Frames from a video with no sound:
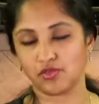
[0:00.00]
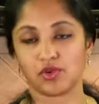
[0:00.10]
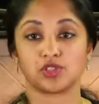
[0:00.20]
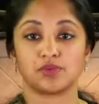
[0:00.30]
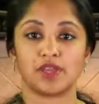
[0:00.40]
if you
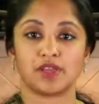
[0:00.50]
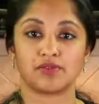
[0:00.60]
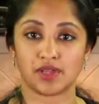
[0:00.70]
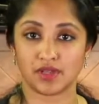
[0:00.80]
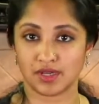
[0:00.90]
were to make
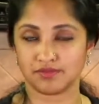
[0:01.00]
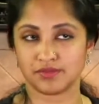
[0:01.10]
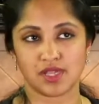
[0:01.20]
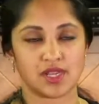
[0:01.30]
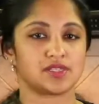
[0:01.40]

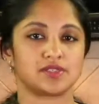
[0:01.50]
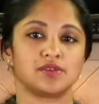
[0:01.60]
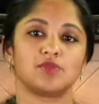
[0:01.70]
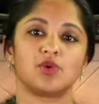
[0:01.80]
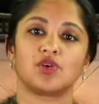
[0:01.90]

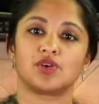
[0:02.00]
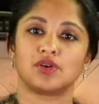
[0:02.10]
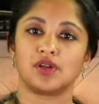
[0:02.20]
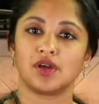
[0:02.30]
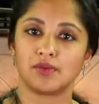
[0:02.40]
rasam
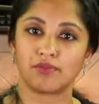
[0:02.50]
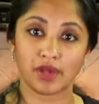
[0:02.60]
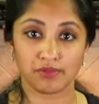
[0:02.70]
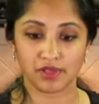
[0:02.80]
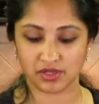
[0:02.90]
or
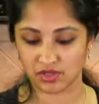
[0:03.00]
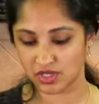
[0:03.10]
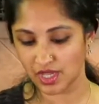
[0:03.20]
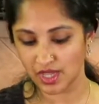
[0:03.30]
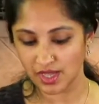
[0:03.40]
buttermilk
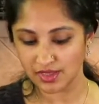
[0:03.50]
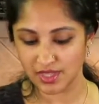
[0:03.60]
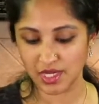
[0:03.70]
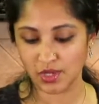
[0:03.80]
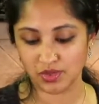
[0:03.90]
curry,
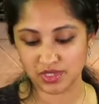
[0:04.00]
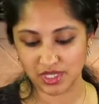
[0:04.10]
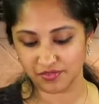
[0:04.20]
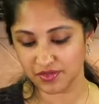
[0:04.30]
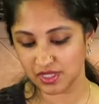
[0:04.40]
then you would
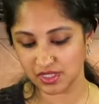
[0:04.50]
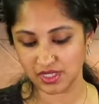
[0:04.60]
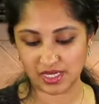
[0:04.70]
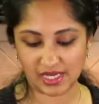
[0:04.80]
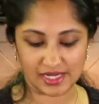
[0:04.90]

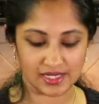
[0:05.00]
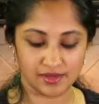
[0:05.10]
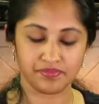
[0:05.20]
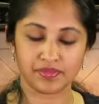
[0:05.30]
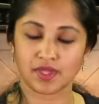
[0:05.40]
definitely need
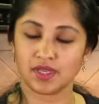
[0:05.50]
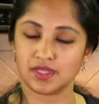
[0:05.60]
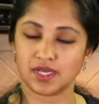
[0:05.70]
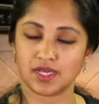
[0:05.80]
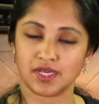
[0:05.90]

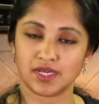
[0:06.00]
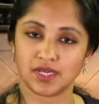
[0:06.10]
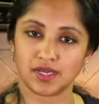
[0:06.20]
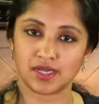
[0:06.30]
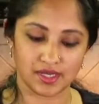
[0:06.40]

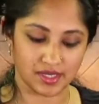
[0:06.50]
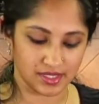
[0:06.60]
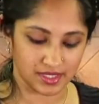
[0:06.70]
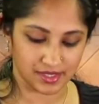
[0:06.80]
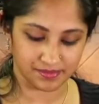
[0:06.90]
the
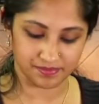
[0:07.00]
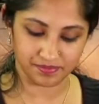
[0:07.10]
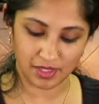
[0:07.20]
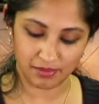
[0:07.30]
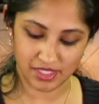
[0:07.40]

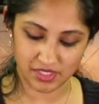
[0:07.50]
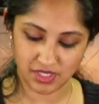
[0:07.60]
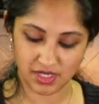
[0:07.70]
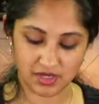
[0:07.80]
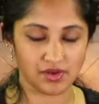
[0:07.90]

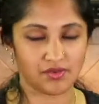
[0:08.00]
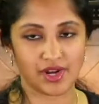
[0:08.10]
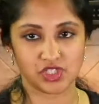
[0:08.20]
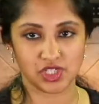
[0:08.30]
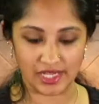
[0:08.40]
mustard,
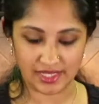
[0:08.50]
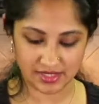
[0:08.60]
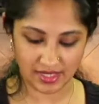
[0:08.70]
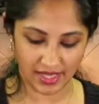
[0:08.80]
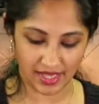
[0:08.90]
red
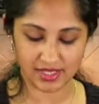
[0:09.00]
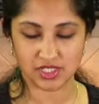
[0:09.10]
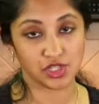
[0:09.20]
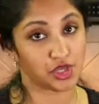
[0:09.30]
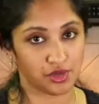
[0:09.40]
chilies,
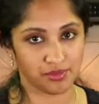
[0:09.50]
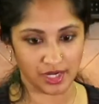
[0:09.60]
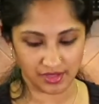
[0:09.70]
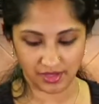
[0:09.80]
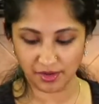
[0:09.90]
and
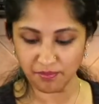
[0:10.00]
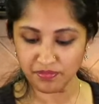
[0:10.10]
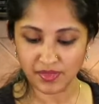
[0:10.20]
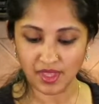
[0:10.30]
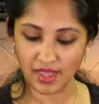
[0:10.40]
cumin in there,
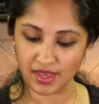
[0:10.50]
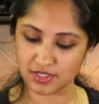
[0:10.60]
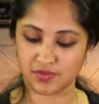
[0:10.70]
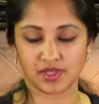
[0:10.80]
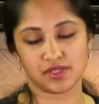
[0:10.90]
and
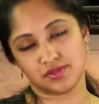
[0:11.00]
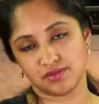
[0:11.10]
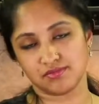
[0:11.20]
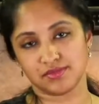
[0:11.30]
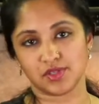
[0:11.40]
as well
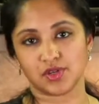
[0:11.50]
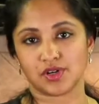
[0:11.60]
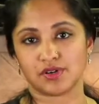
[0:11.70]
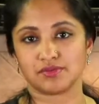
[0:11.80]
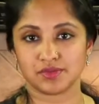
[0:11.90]
as
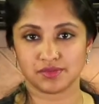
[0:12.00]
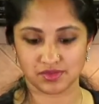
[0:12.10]
your